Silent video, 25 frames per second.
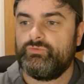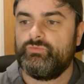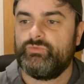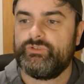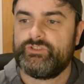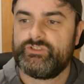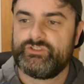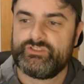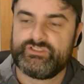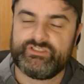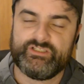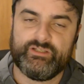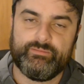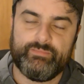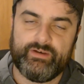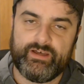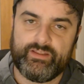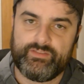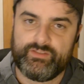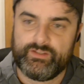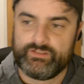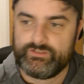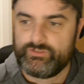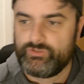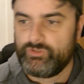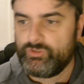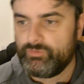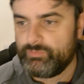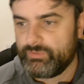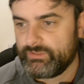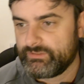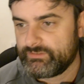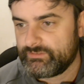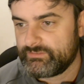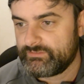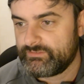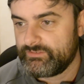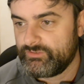which wasn't a bad thing to do,
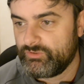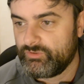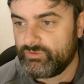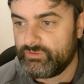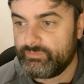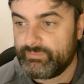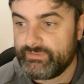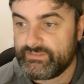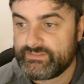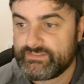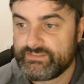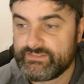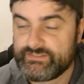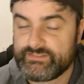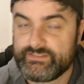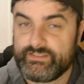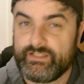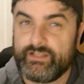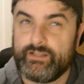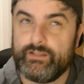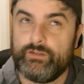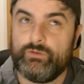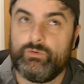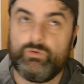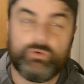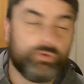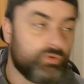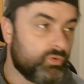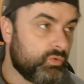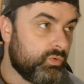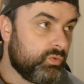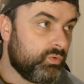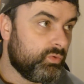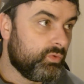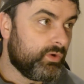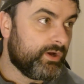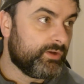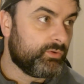but to beat Cincinnati
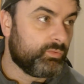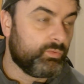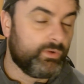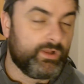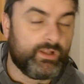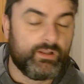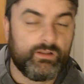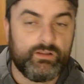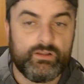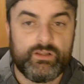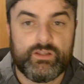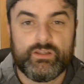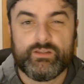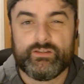quite well.